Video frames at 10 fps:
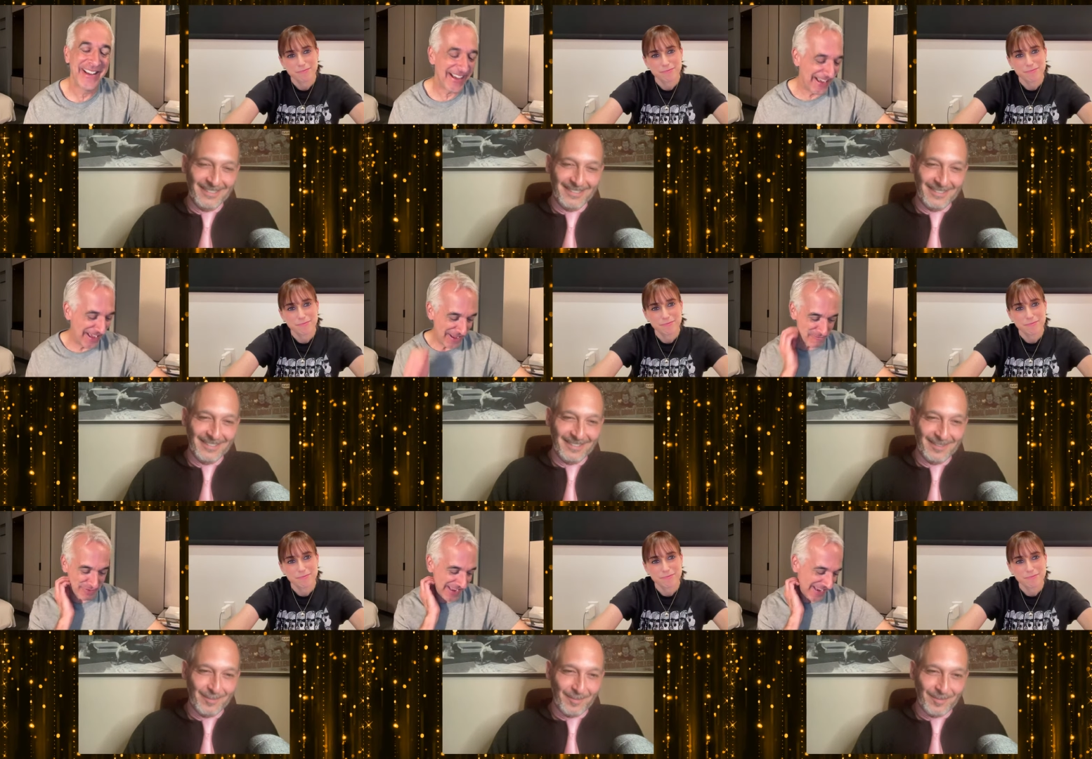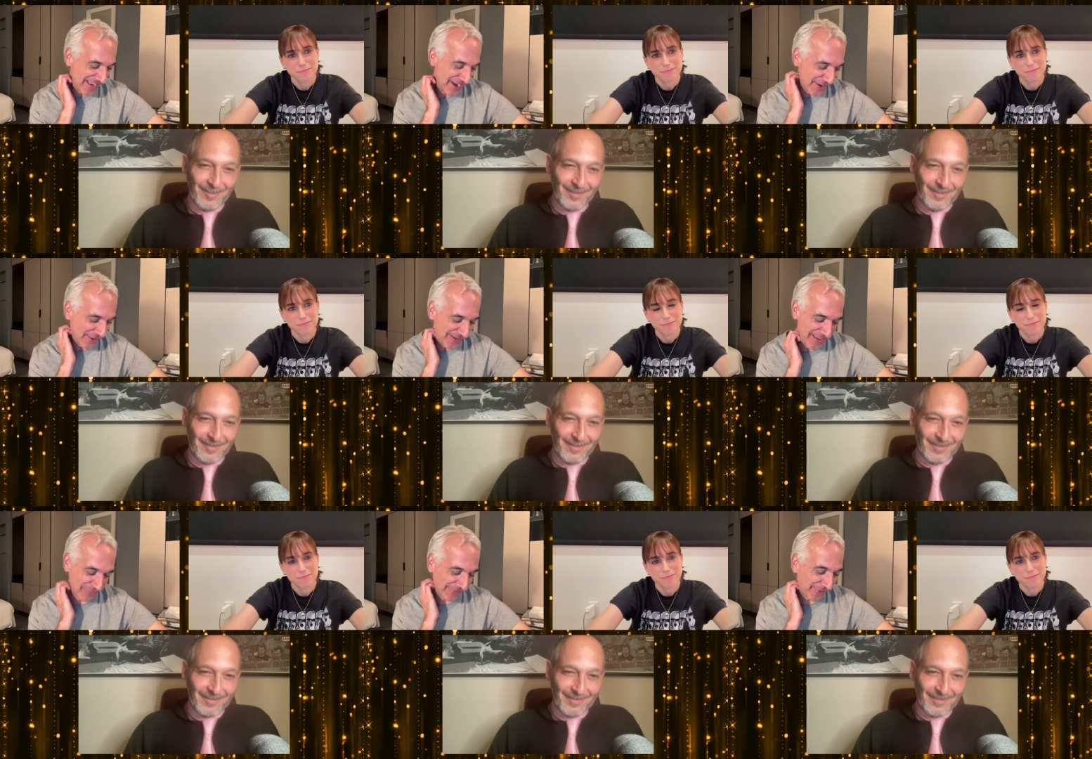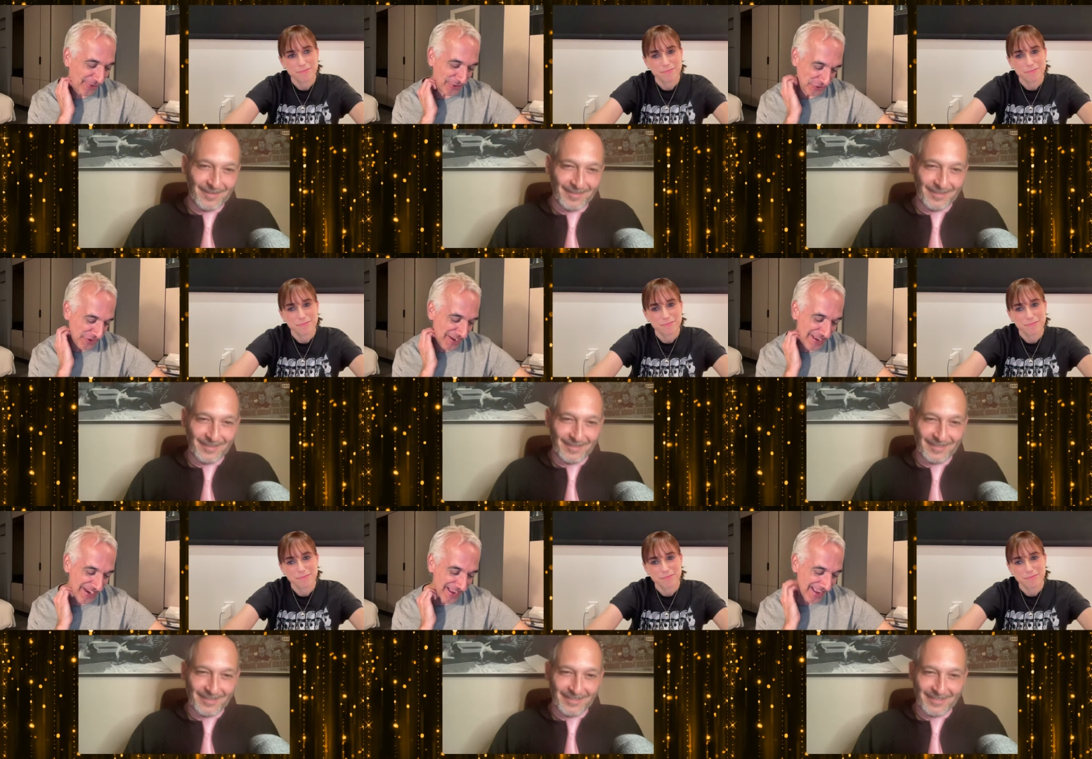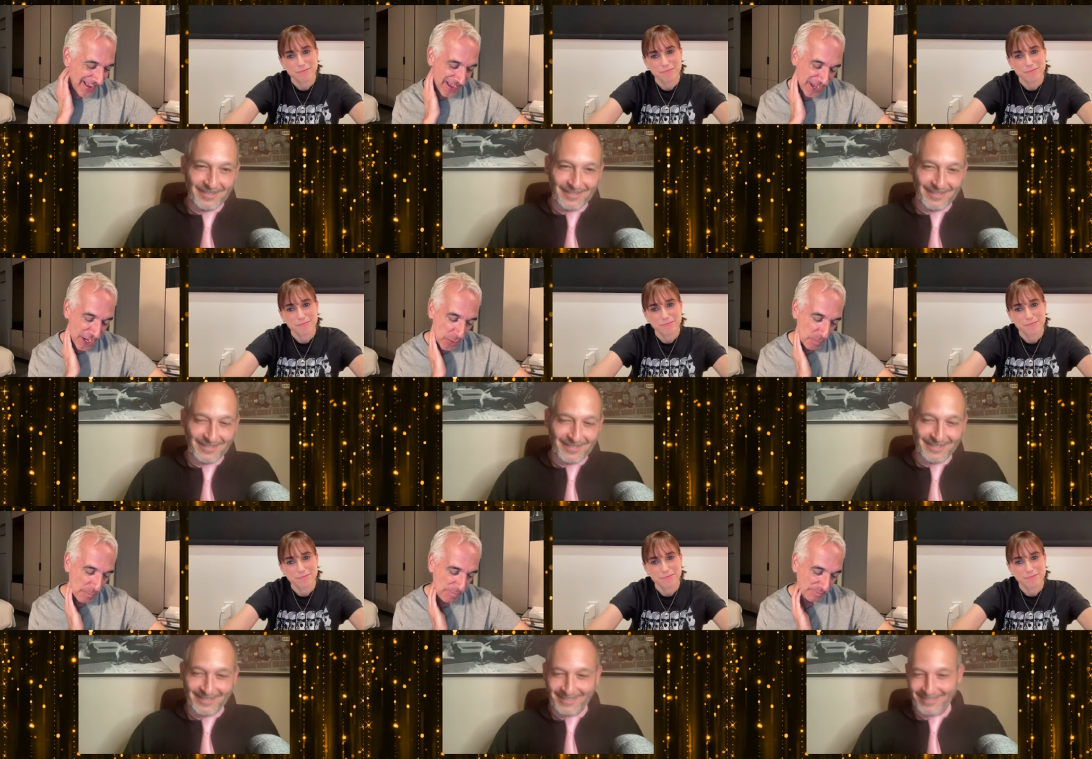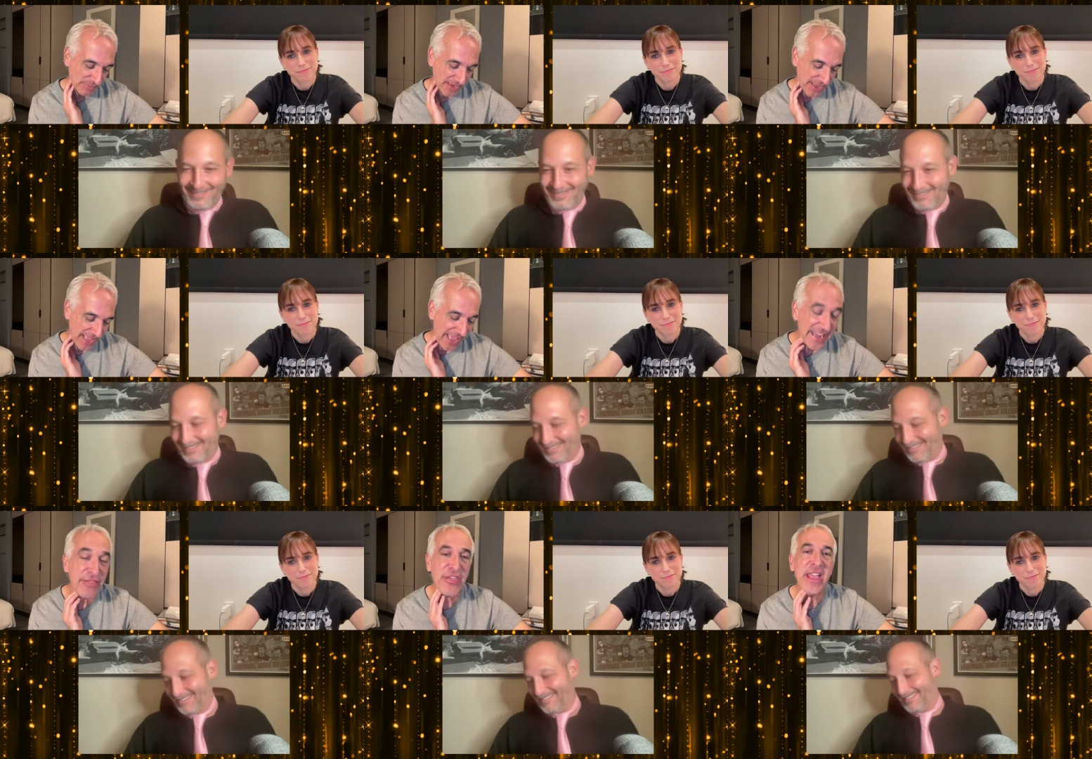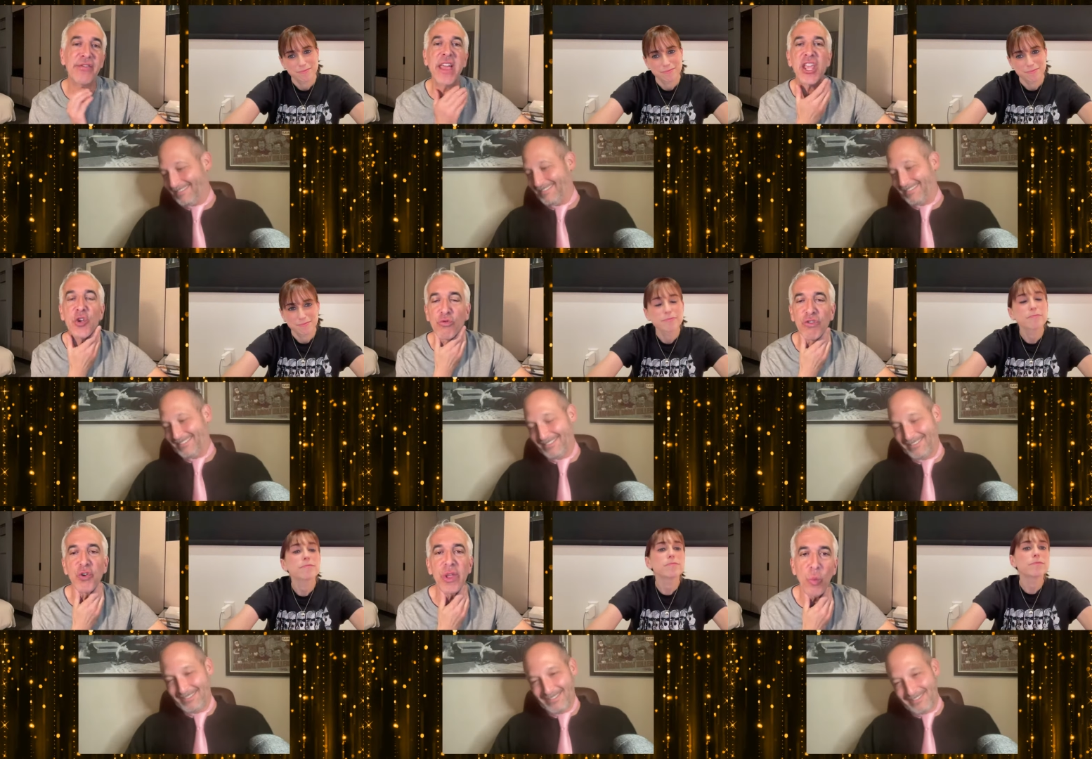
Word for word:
Speaker 1: But, you know, it was all good. Anything that you really